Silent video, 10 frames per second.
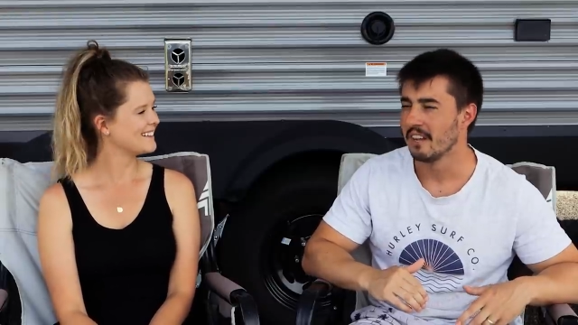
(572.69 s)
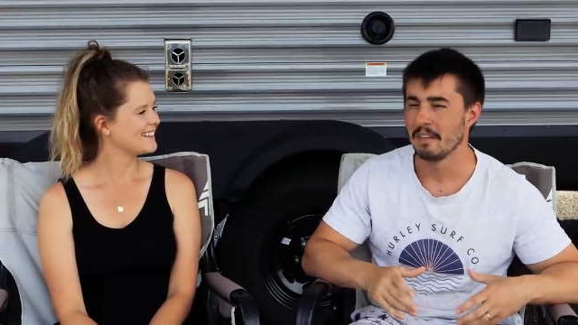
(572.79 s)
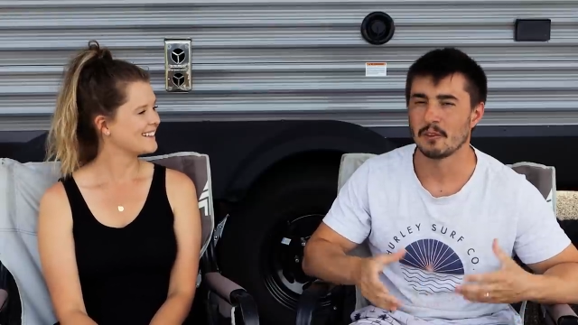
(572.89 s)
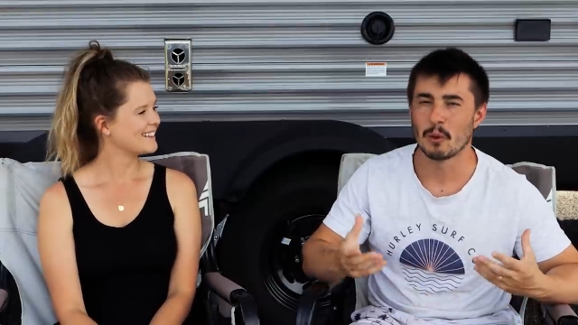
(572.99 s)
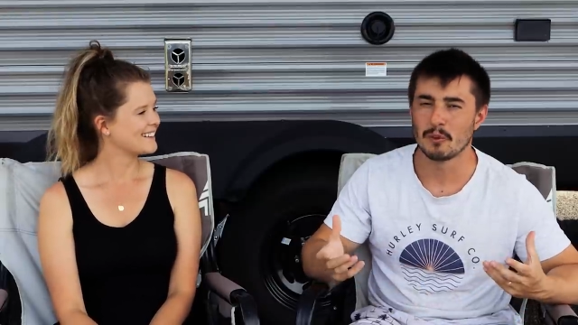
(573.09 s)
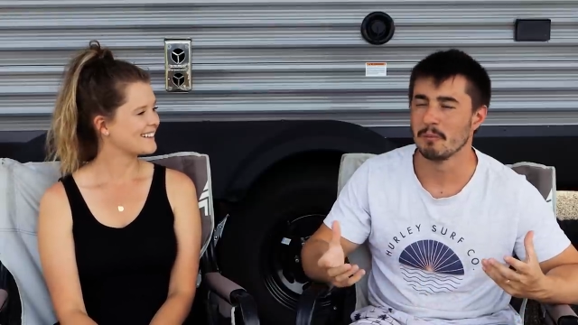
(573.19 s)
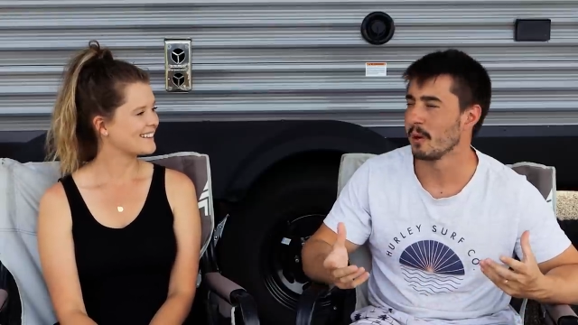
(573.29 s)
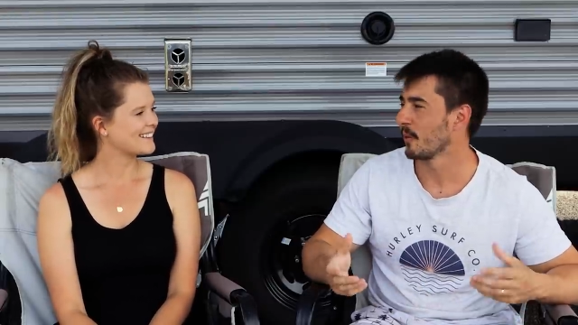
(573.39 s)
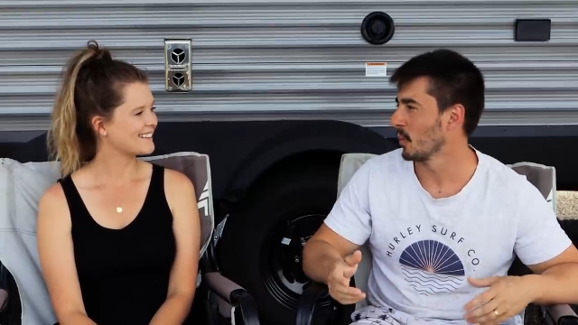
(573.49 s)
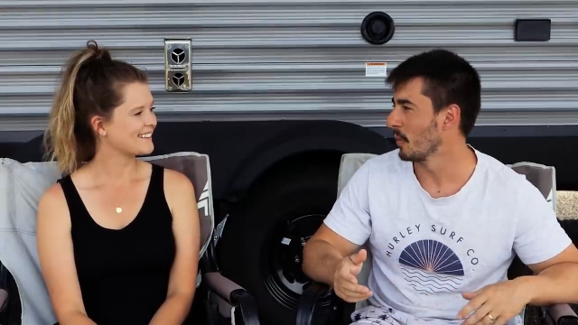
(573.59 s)
Speaker 1: That's why we've
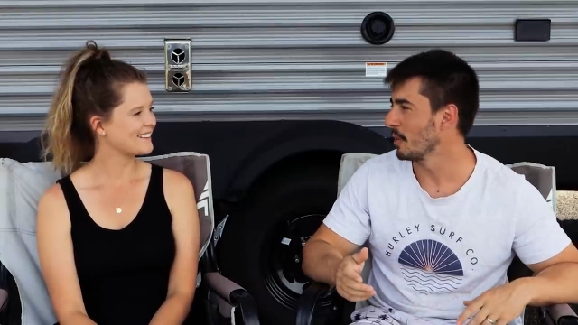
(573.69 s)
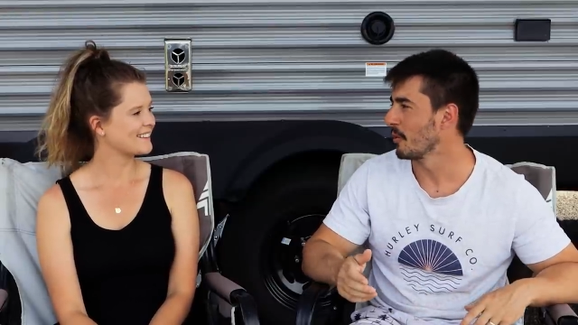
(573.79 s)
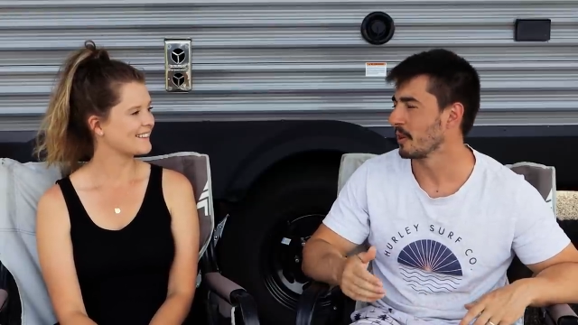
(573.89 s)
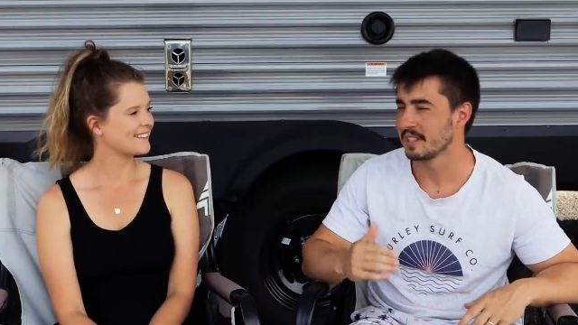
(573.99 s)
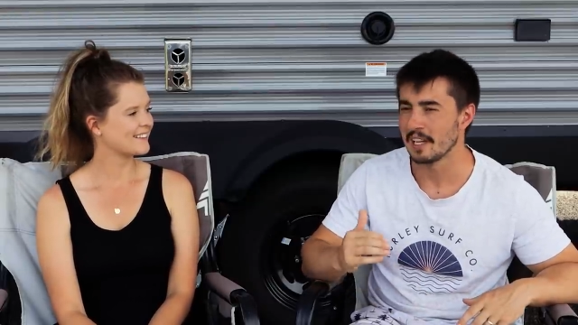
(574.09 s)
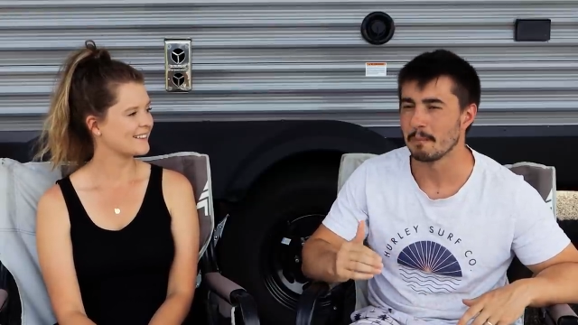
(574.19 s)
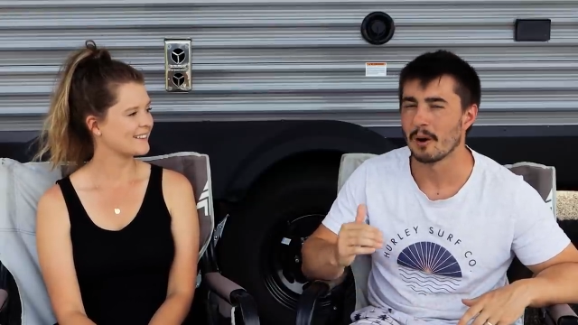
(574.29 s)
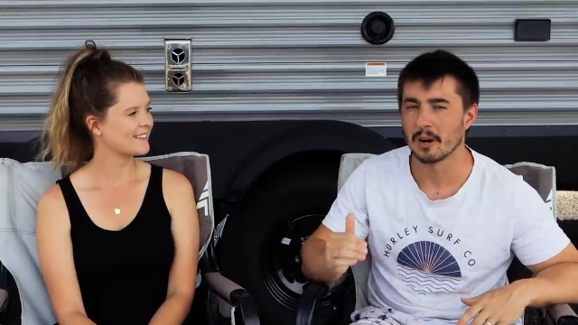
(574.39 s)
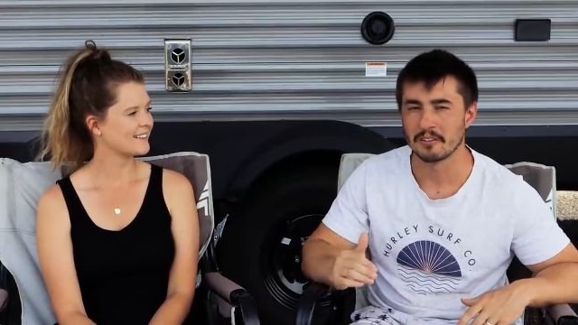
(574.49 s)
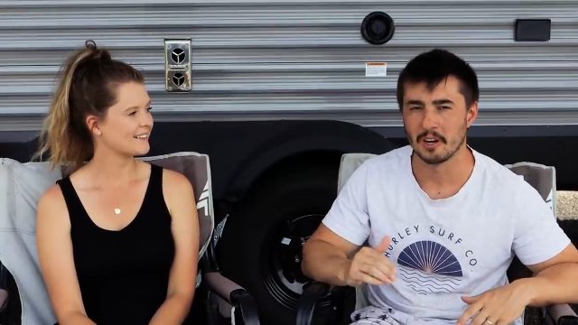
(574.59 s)
booked so many more state
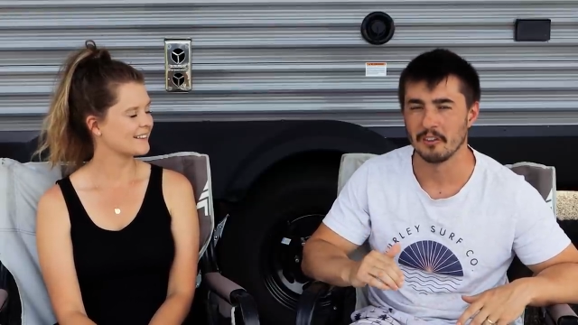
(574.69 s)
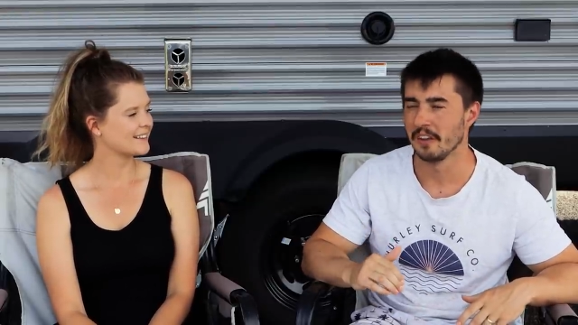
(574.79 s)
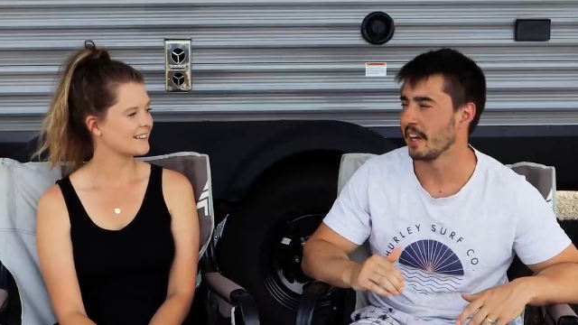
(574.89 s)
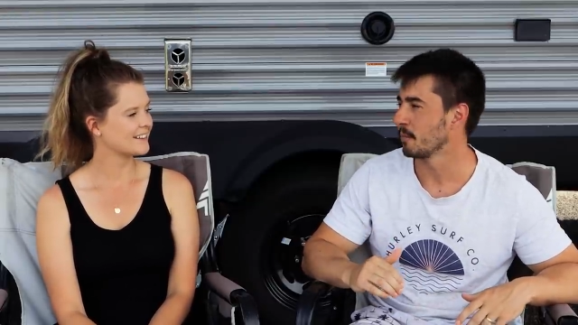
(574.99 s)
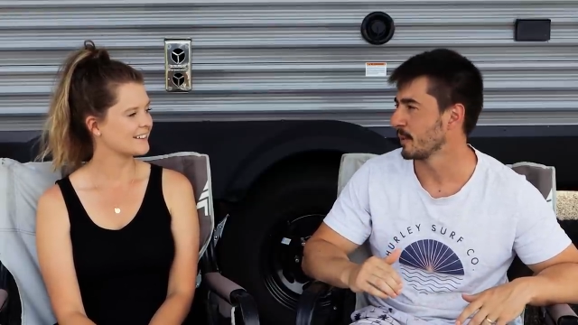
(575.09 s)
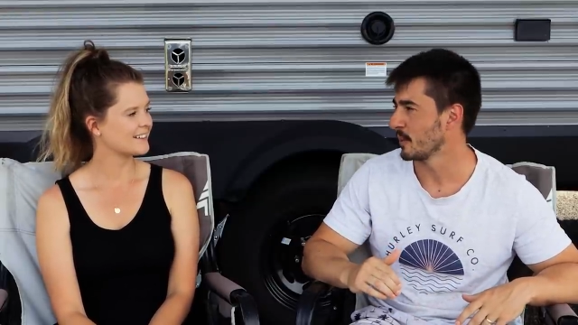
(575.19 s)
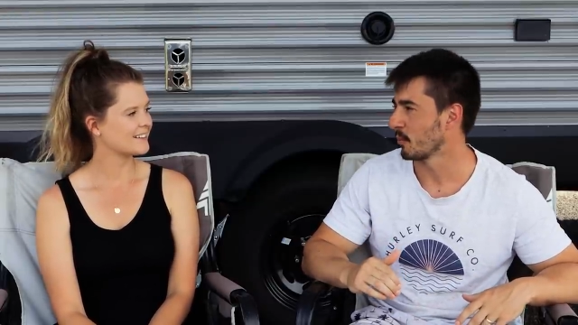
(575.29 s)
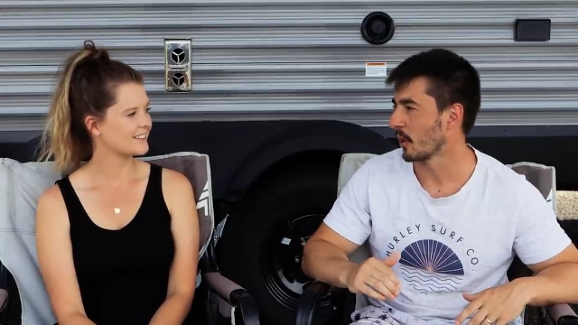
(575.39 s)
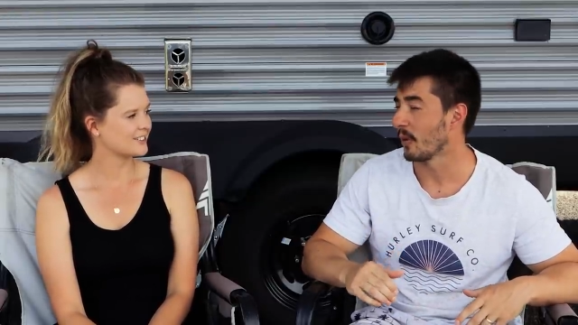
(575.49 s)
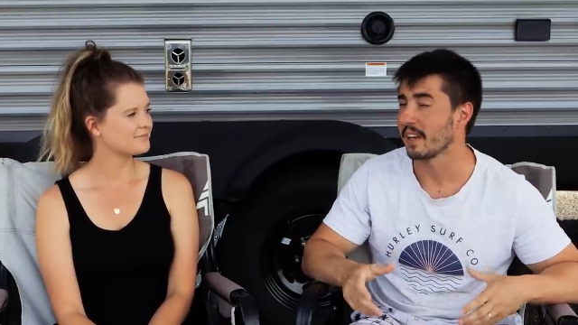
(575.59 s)
parks and all the nice places
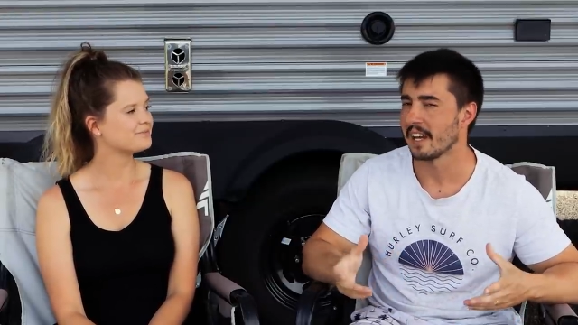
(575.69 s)
we're going.